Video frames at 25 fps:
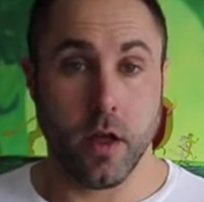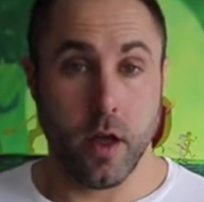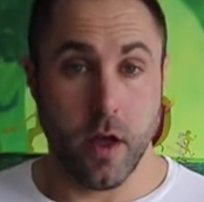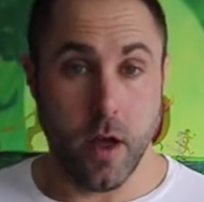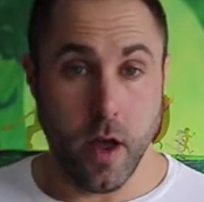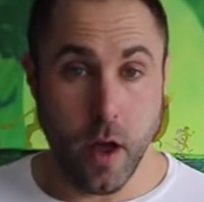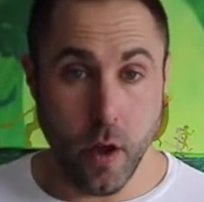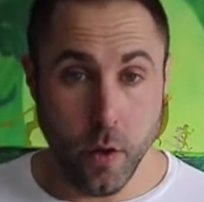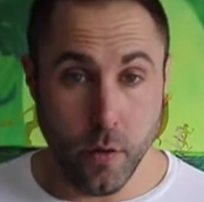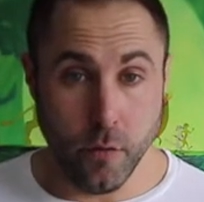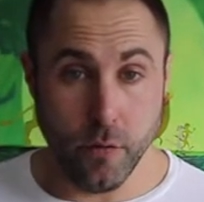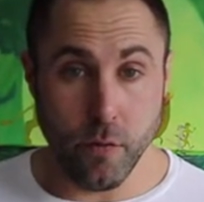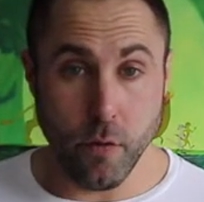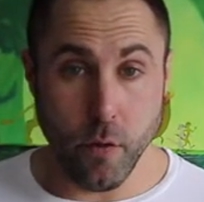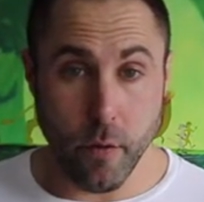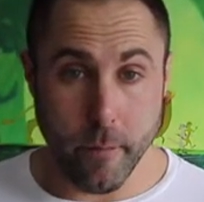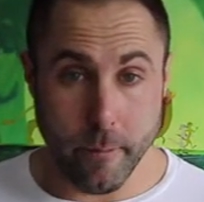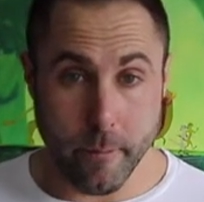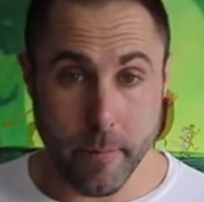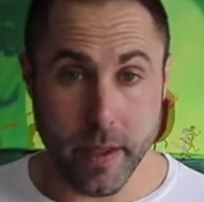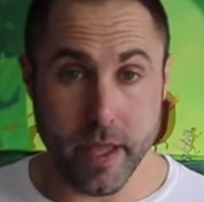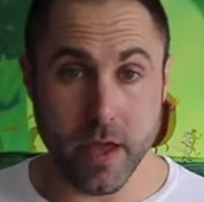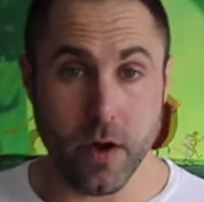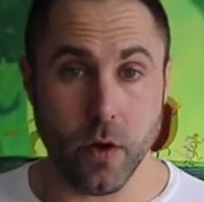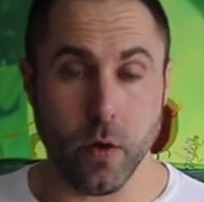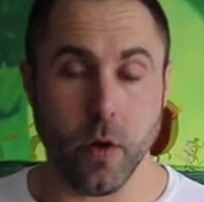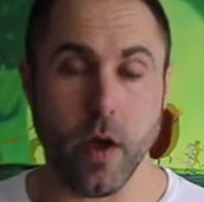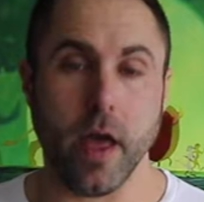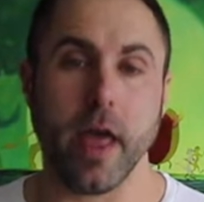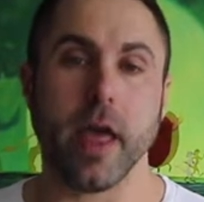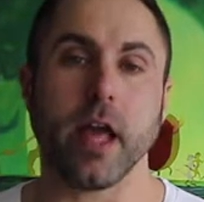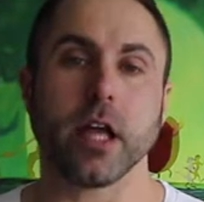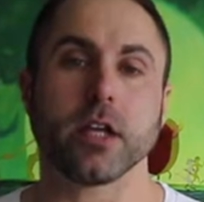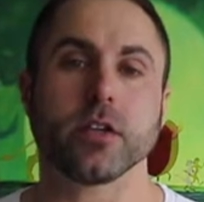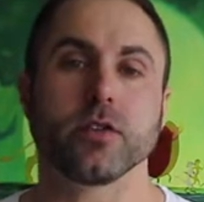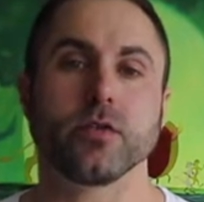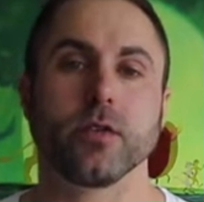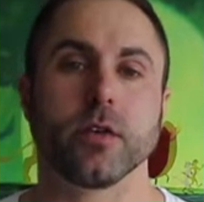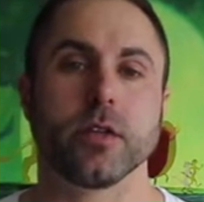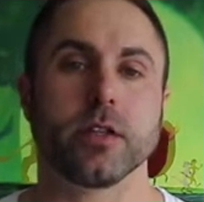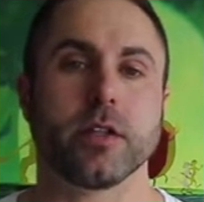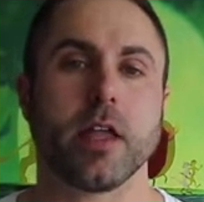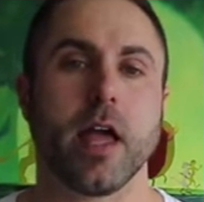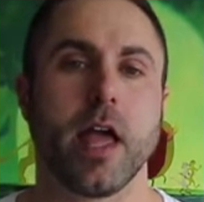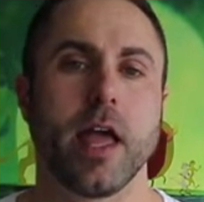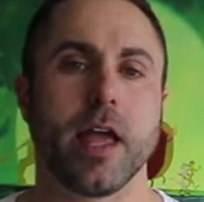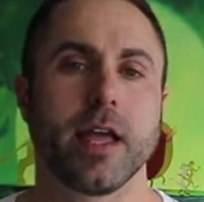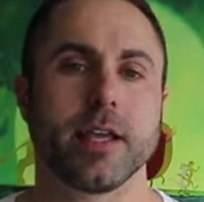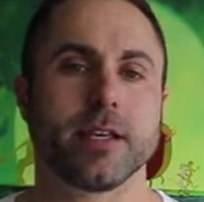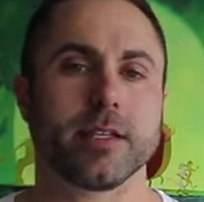over a meal extra a
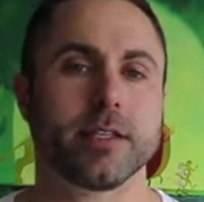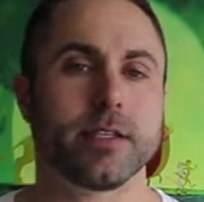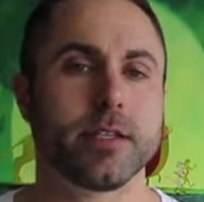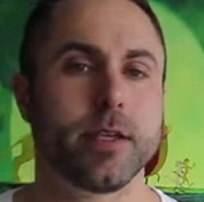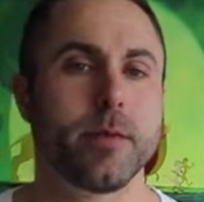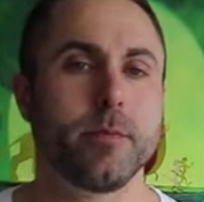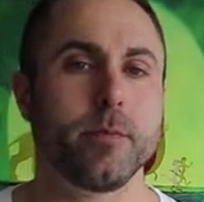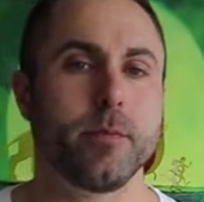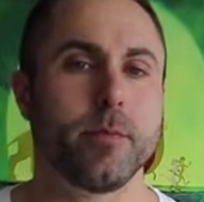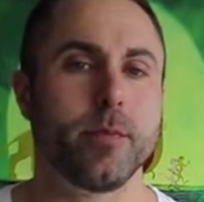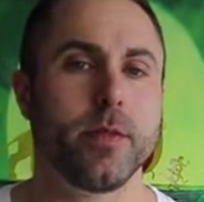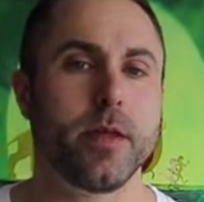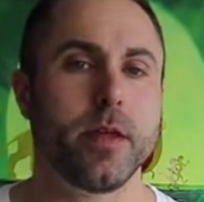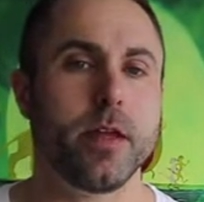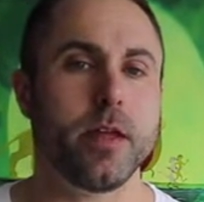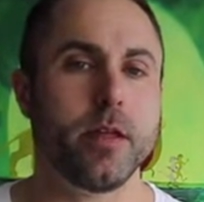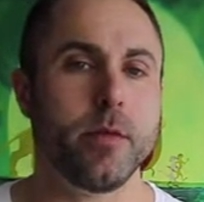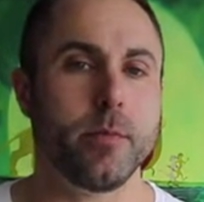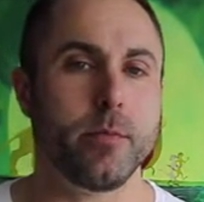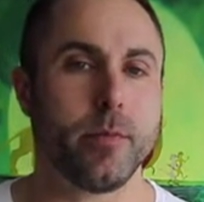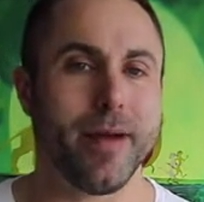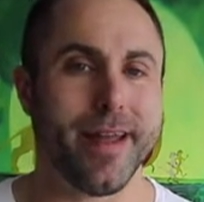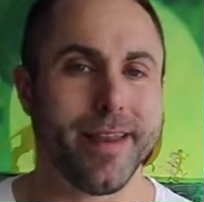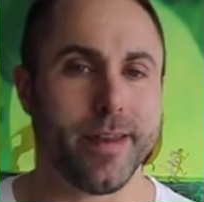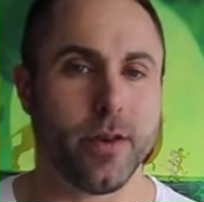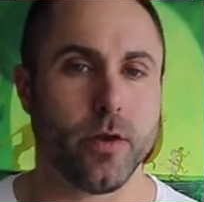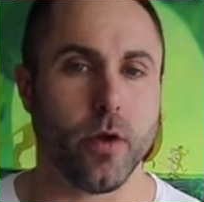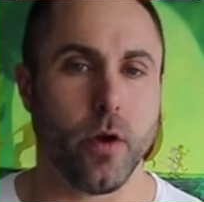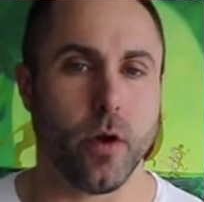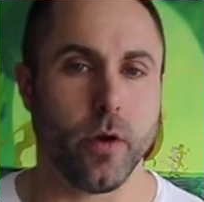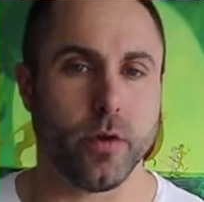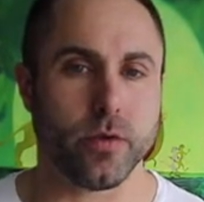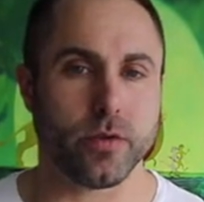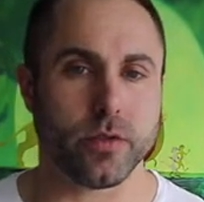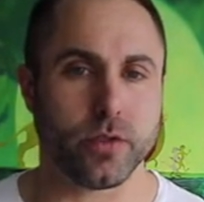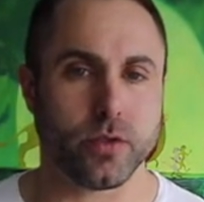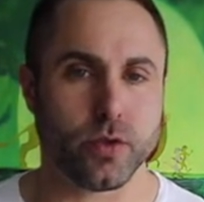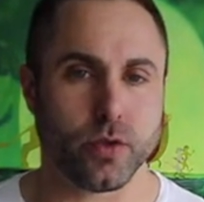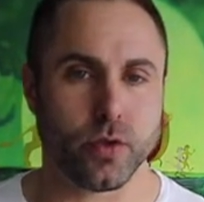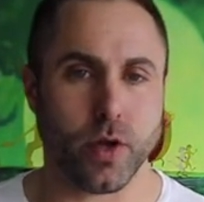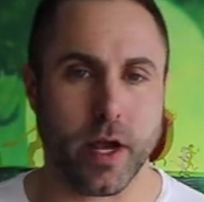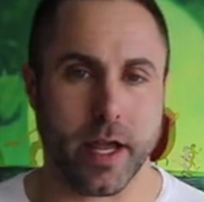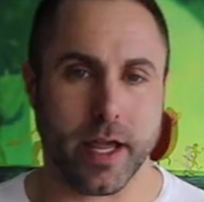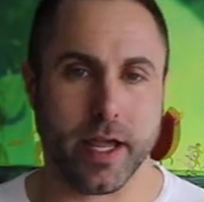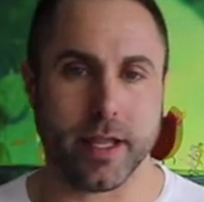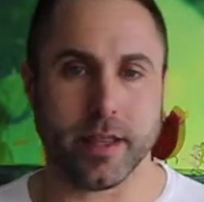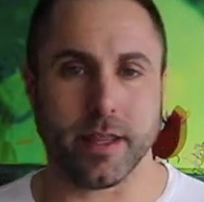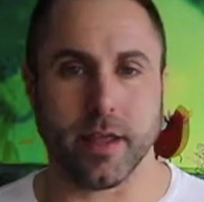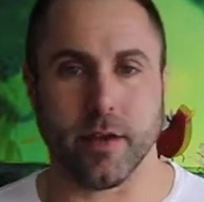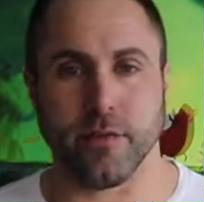day, simply by not
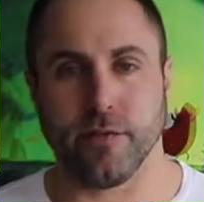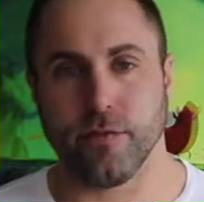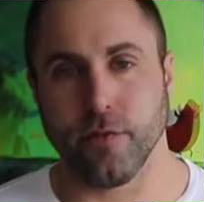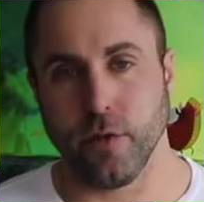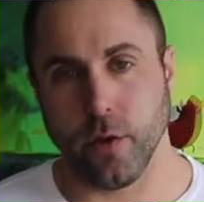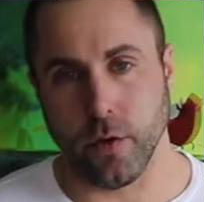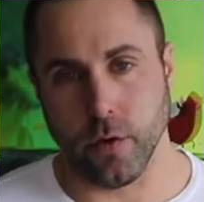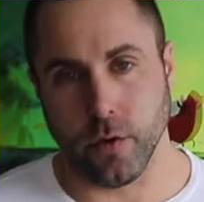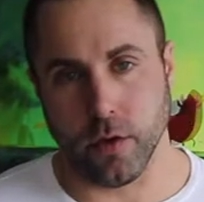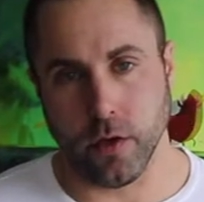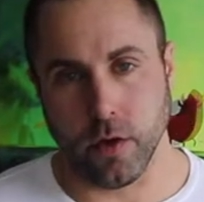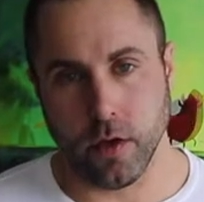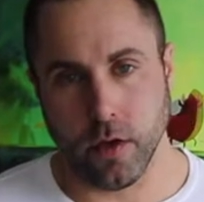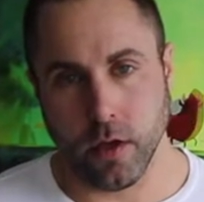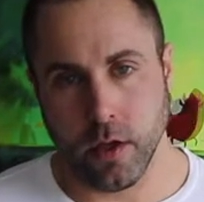tracking their food.